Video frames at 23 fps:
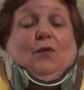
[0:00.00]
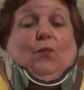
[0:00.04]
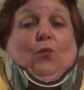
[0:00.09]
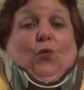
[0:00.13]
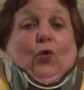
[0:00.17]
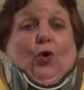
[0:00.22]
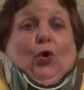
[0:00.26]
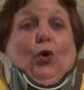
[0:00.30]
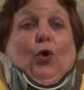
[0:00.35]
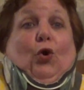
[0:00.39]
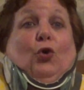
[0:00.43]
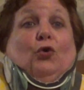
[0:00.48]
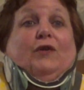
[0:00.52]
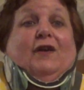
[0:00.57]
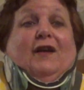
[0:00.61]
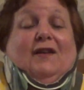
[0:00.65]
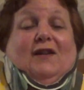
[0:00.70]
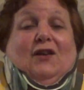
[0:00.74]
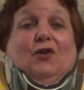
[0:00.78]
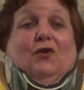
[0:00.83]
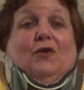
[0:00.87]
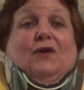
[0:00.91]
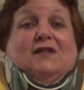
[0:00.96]
world,
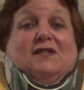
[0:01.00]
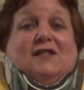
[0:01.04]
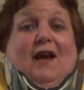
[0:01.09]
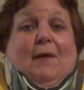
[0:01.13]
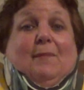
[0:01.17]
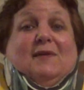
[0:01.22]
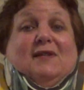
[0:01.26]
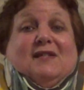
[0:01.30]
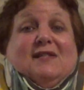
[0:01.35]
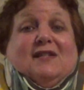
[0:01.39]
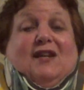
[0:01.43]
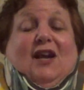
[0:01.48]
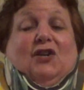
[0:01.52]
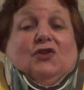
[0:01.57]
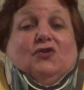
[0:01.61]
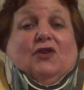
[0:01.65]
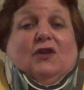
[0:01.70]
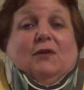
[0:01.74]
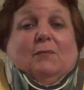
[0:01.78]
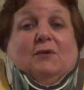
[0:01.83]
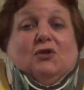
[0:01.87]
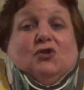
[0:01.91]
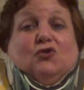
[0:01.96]
you know, because I've been
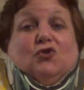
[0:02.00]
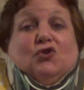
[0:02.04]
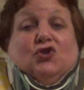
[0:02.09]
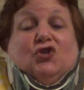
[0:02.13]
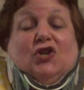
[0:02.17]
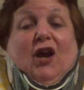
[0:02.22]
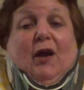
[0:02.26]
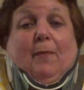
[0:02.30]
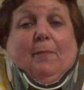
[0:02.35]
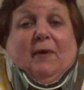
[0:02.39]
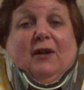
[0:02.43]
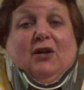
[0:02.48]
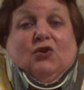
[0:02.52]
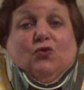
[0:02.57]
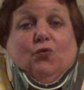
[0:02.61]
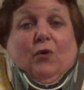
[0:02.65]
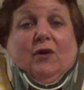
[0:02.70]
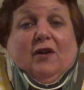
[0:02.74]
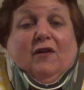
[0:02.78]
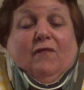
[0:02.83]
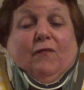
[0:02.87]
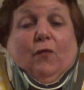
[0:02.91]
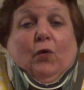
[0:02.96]
scheduling mystery shopping
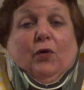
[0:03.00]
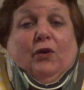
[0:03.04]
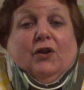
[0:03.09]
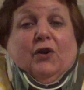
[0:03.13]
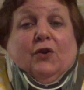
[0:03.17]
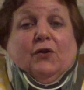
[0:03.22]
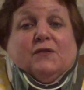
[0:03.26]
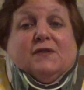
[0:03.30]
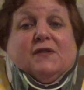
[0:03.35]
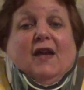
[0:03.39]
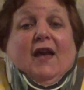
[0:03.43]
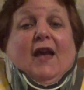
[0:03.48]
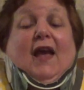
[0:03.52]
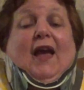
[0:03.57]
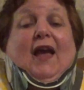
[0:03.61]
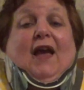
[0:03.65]
24 years,